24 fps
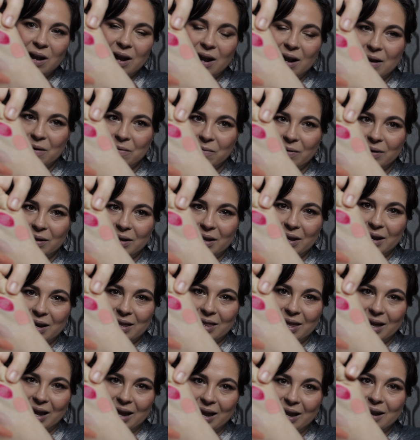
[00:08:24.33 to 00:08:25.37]
I really like
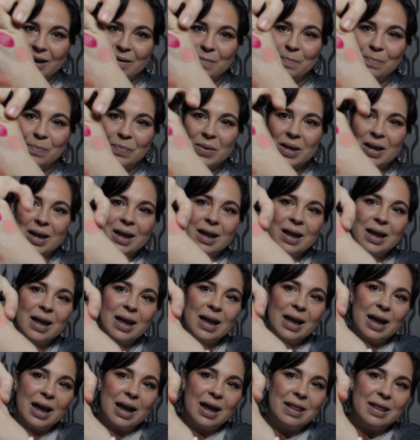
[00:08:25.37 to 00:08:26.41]
that.
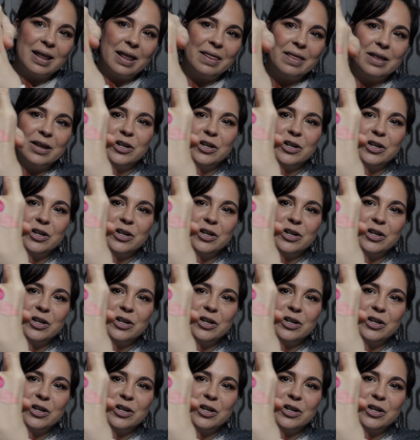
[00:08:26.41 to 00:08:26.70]
And then